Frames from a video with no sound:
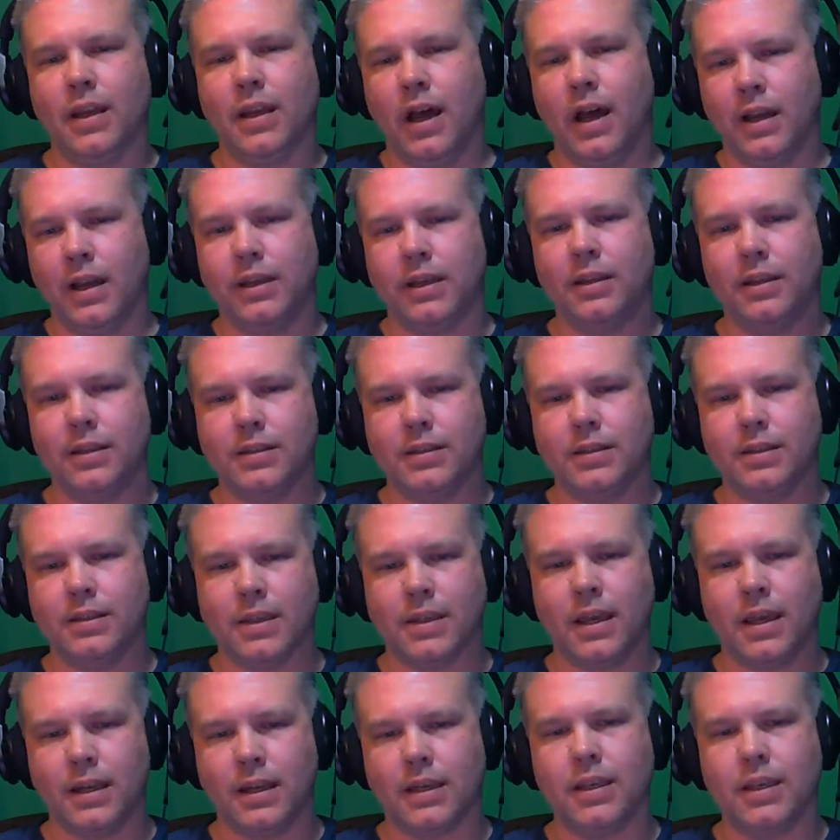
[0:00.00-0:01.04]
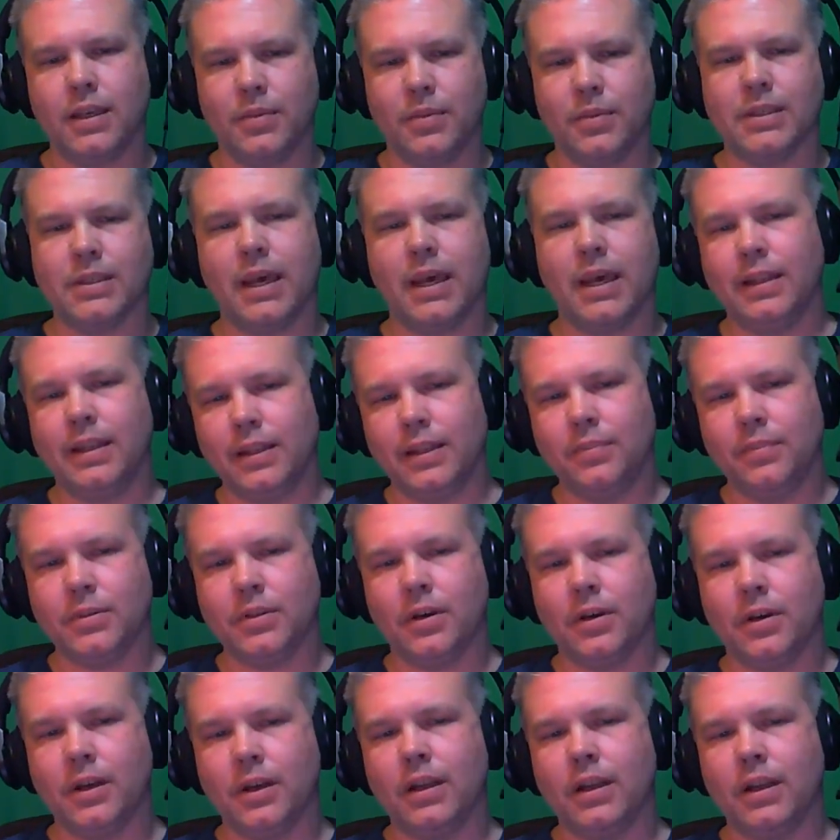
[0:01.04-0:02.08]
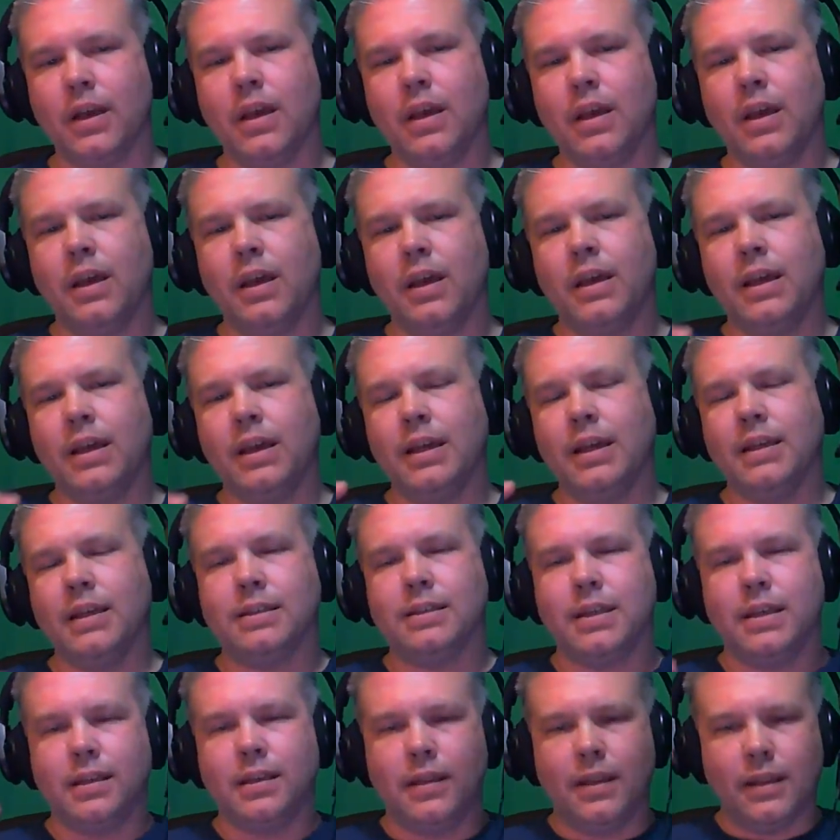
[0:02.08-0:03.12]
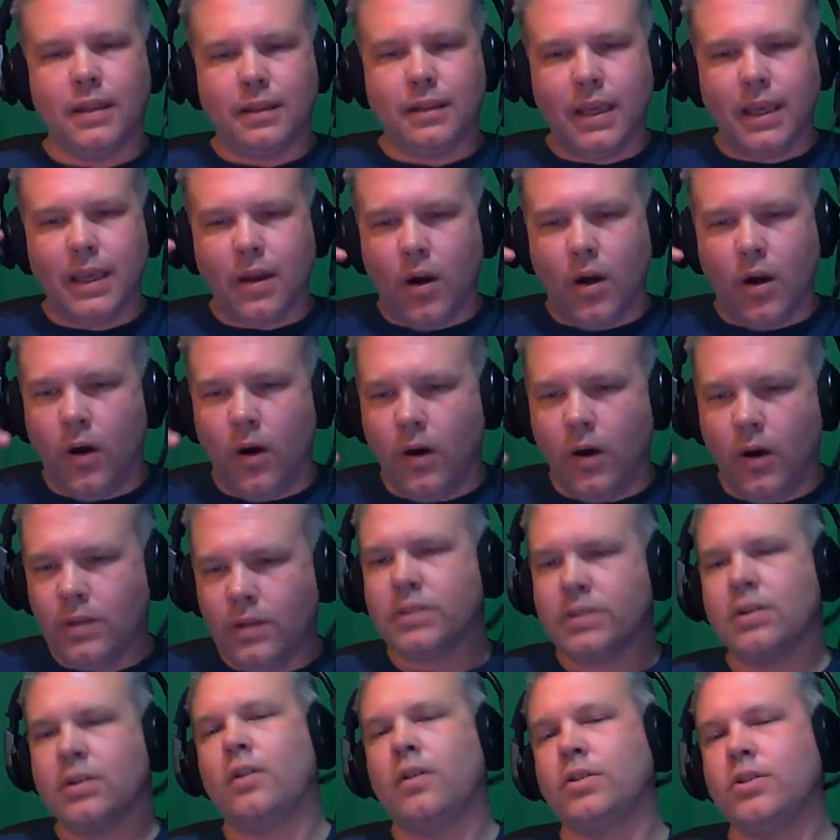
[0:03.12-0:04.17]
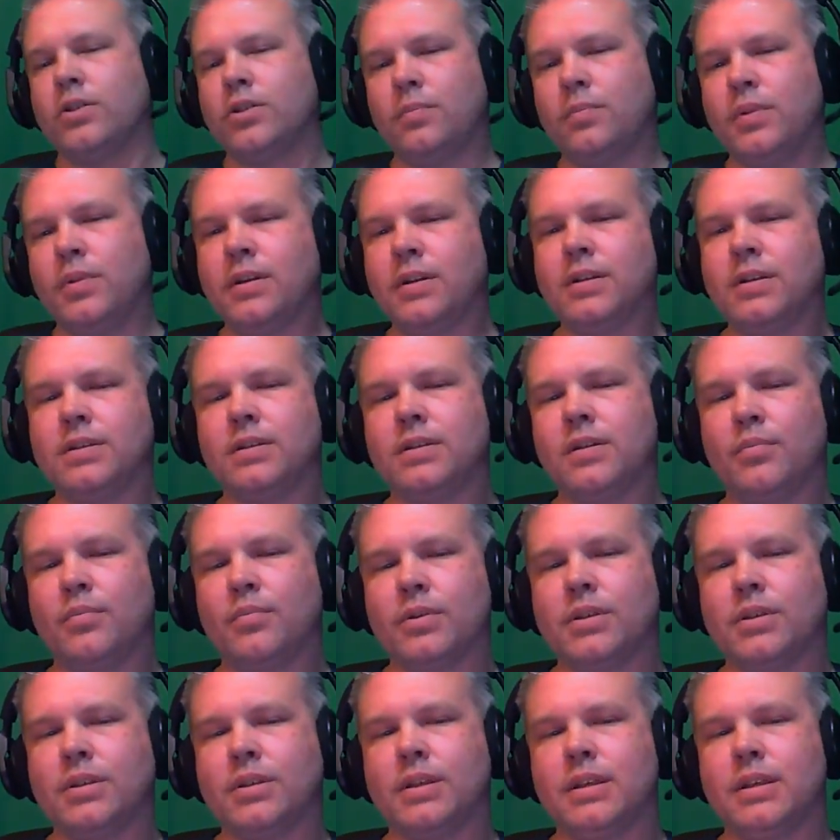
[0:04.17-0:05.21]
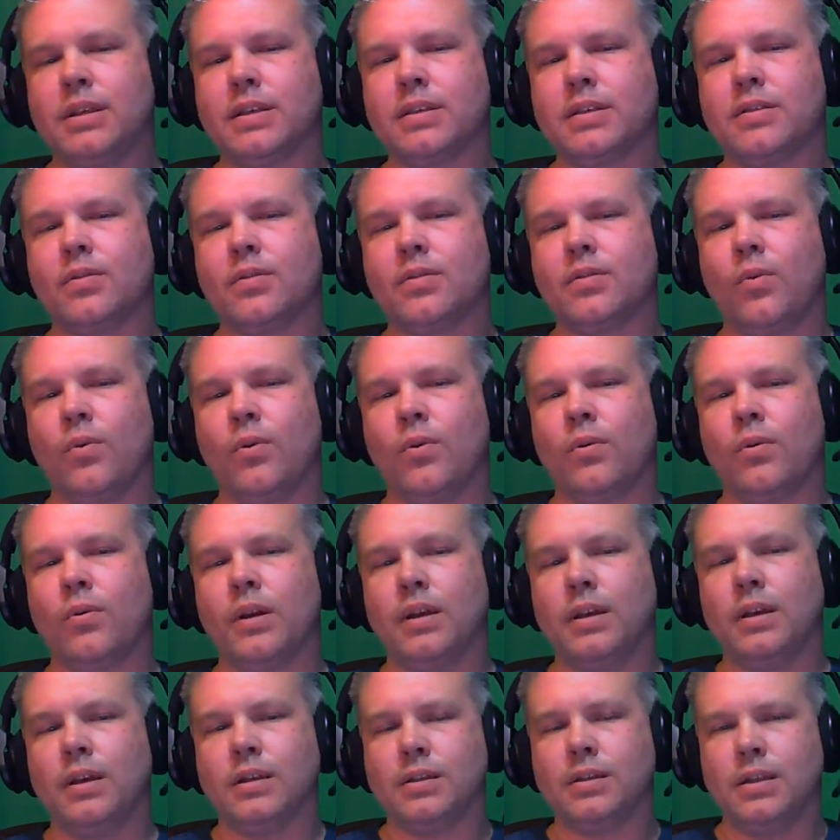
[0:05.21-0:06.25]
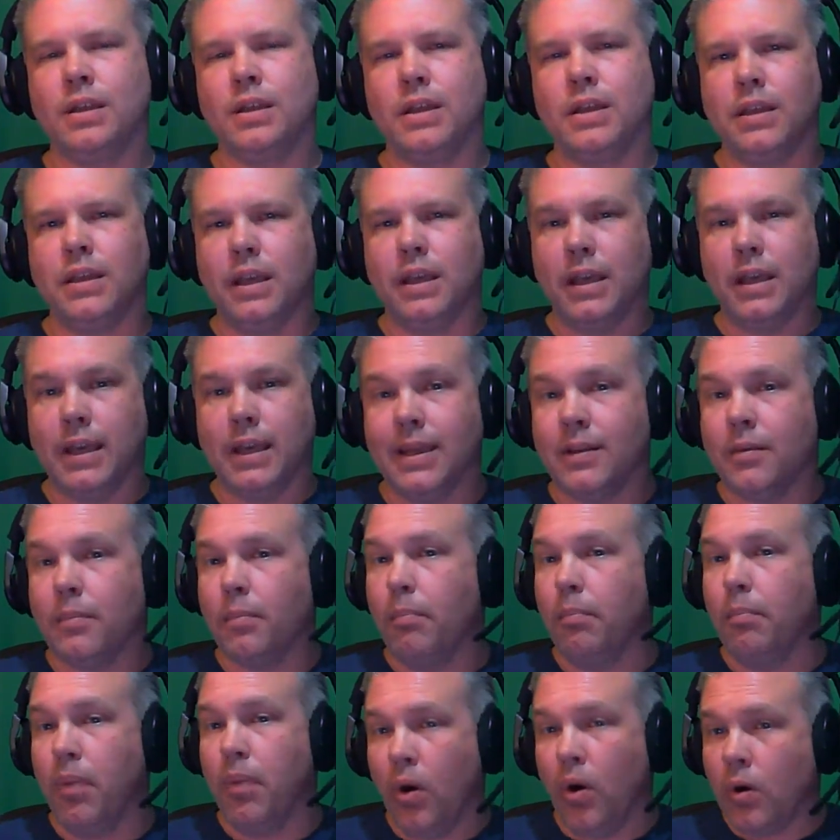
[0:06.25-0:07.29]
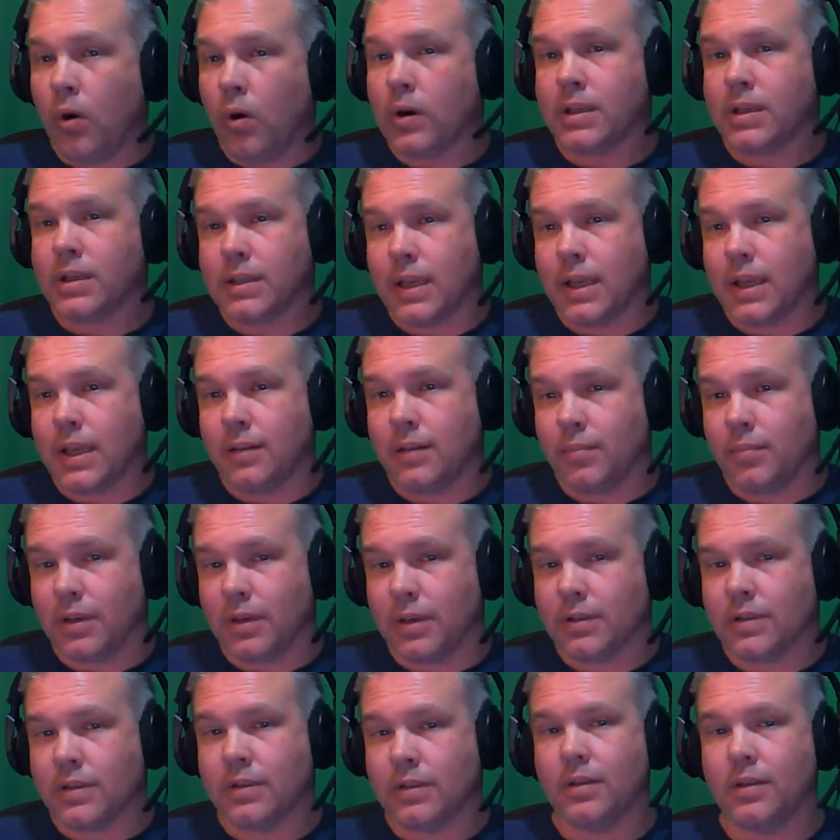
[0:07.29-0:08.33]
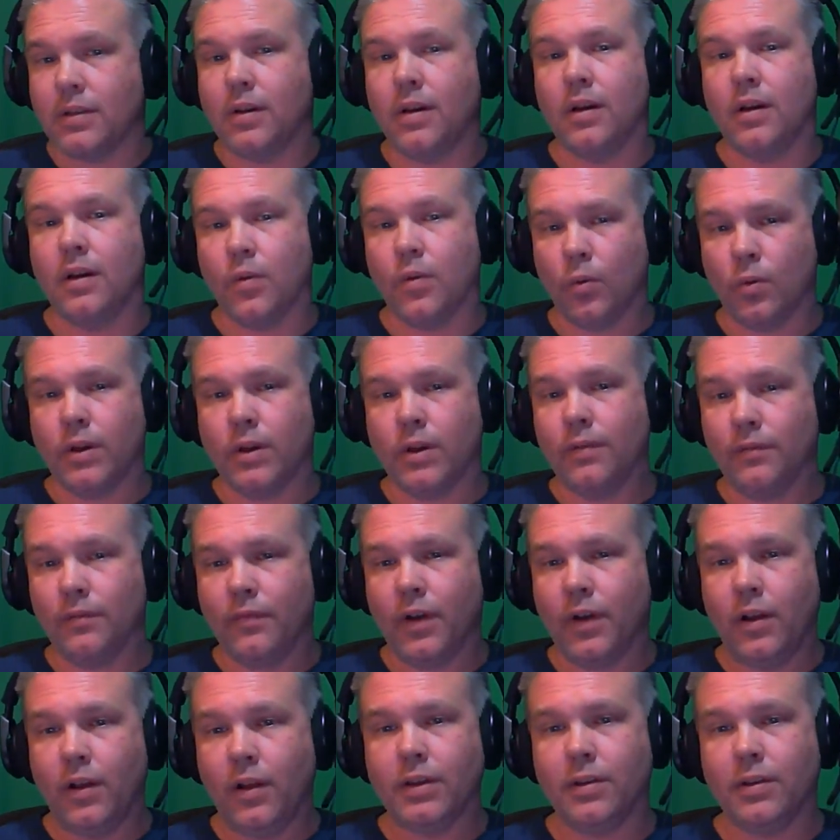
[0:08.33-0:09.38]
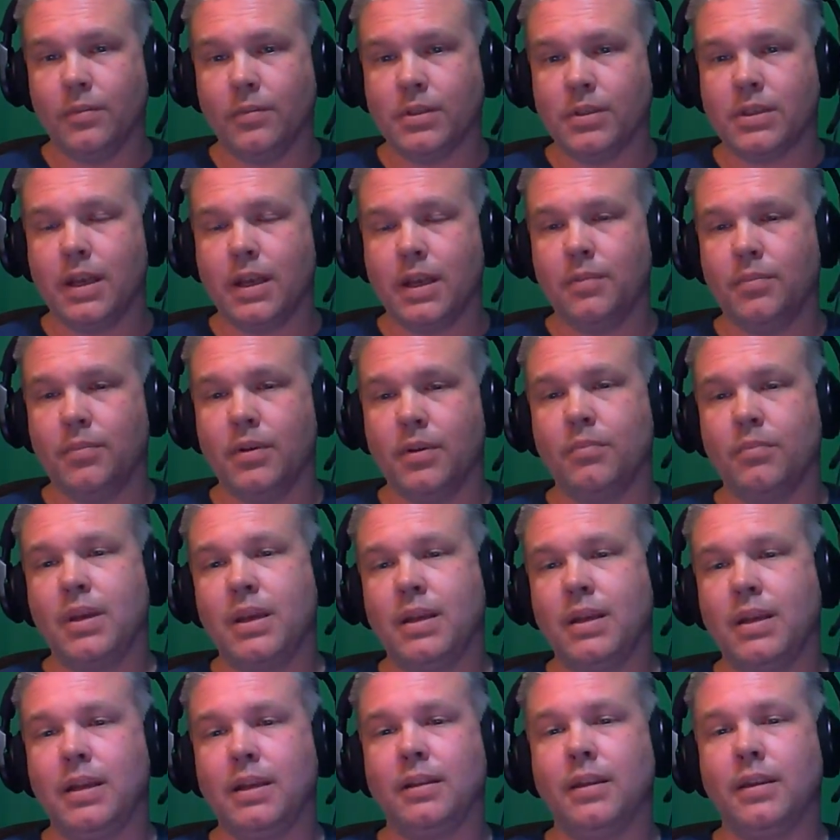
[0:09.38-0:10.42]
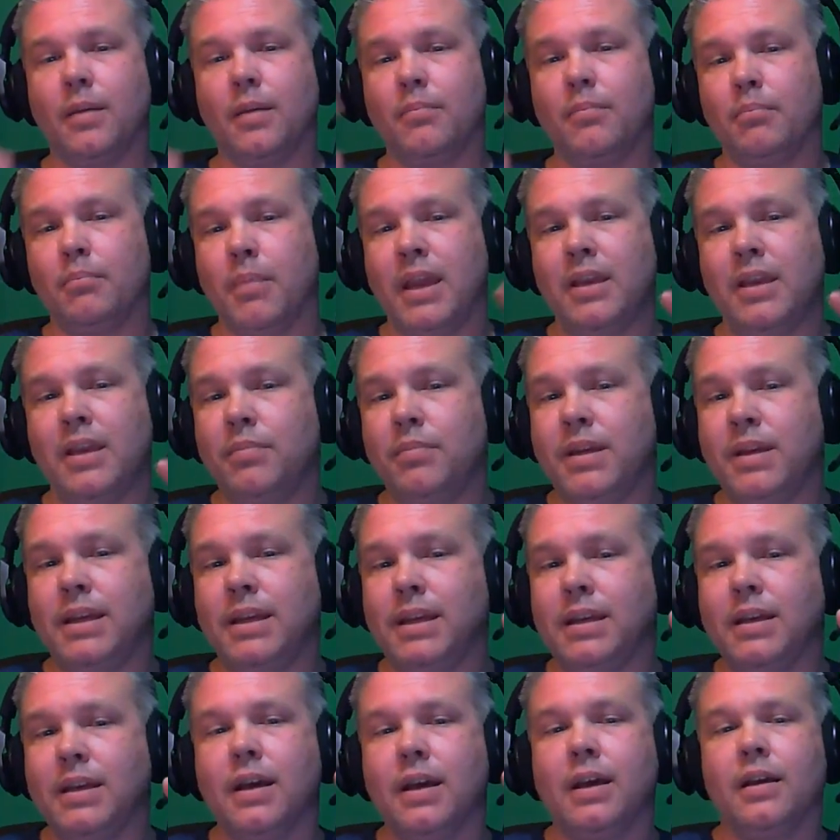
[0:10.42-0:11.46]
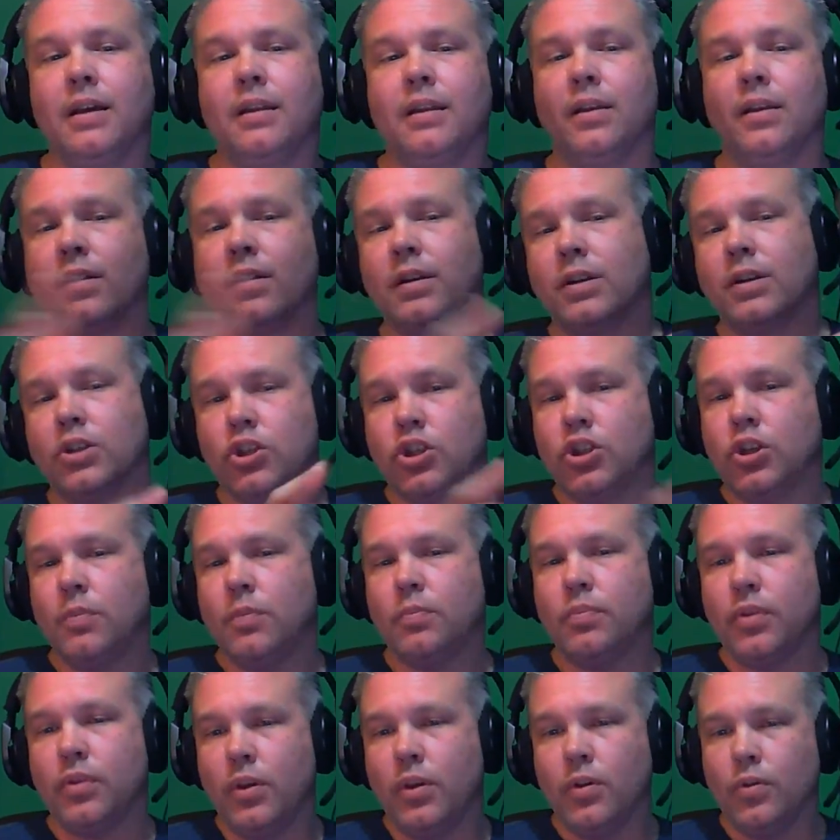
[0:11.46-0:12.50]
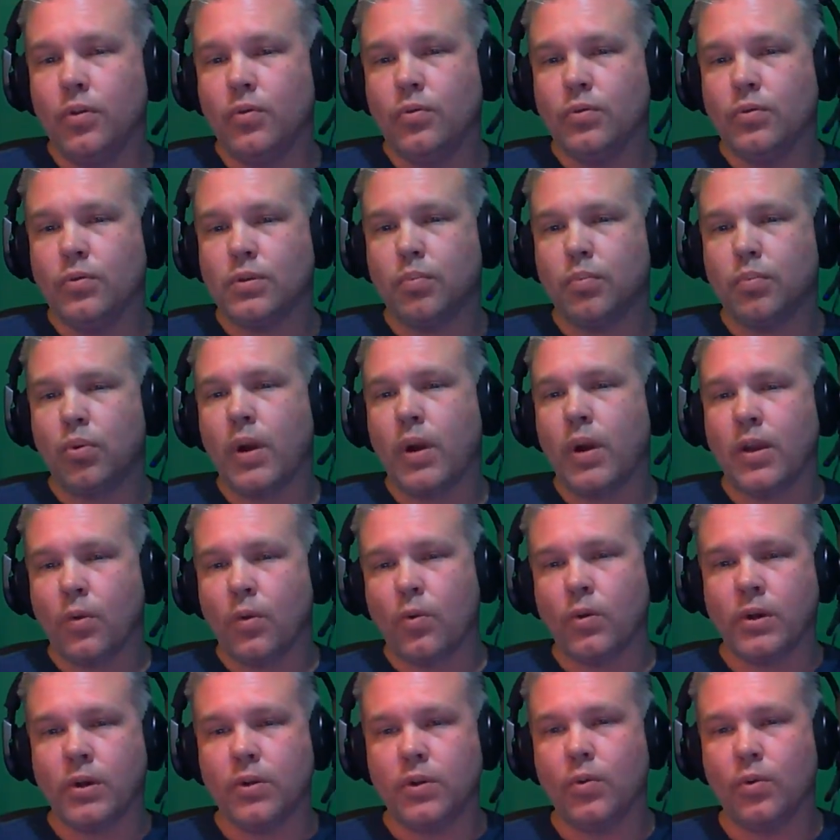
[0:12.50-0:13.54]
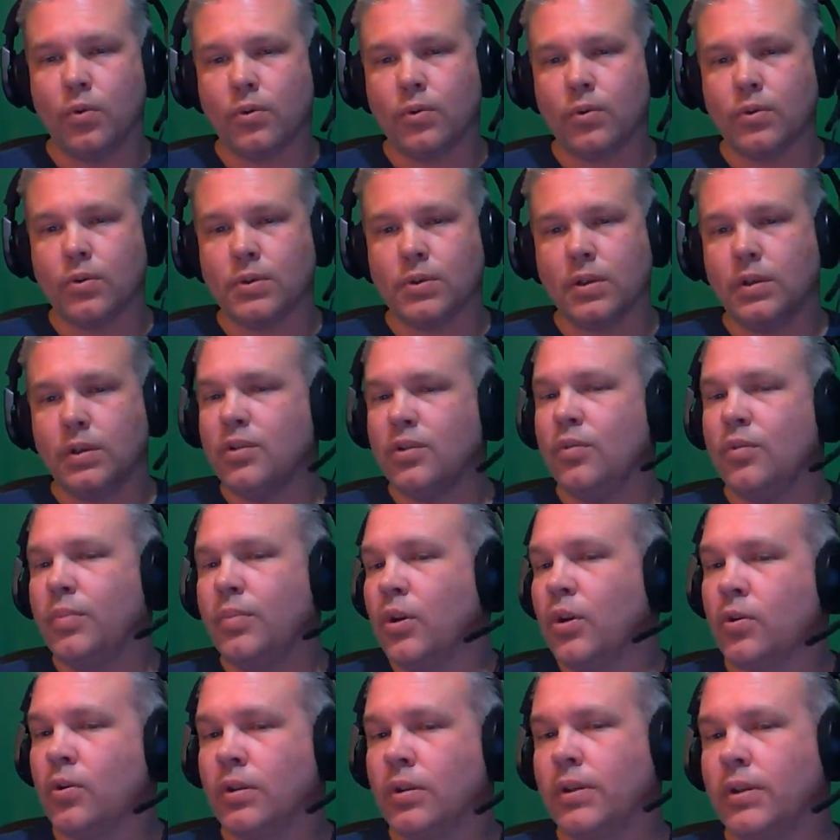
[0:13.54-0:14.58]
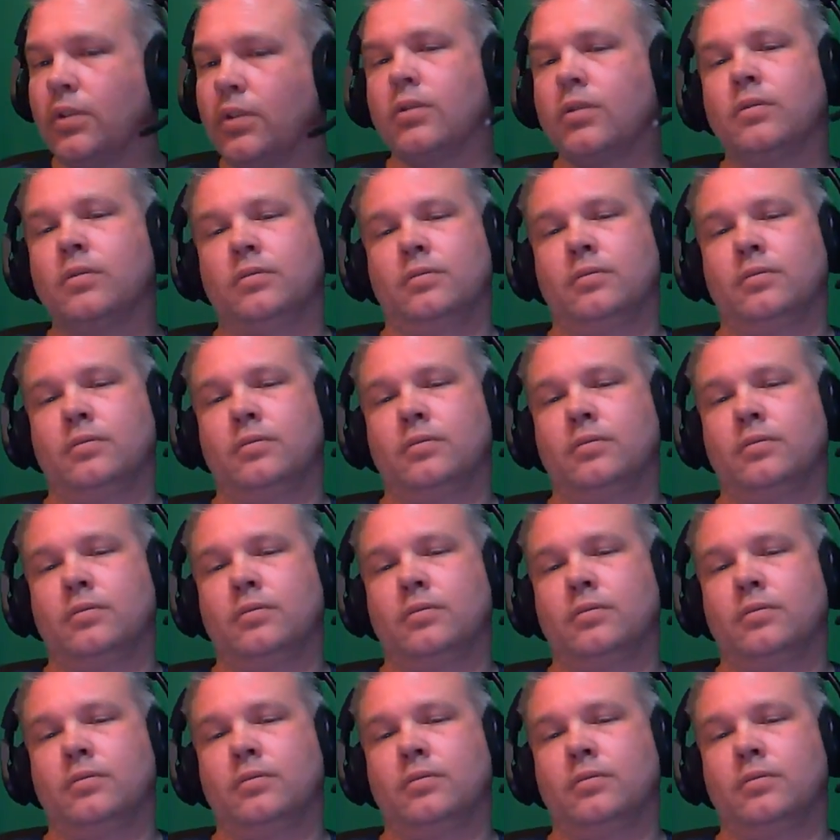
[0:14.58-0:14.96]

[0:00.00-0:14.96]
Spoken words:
Oculus is kind of keeping tight-lipped on it. Is it that they all start shipping December 6th, or is the in bulk statement or in volume statement meaning that maybe they're going to ship those priority orders a little bit earlier?